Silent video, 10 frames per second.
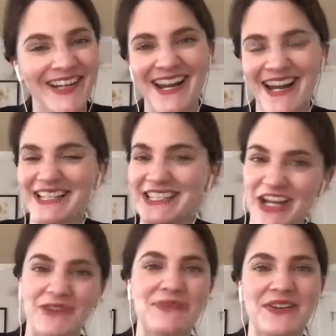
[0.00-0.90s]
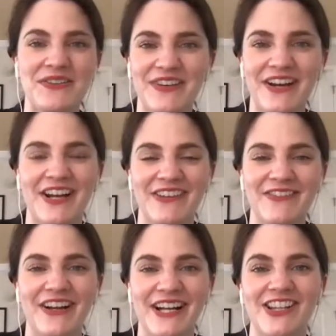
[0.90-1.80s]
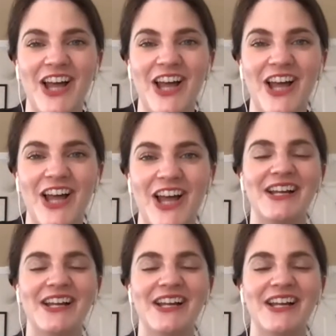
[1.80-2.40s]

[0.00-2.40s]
it's going to be a very very long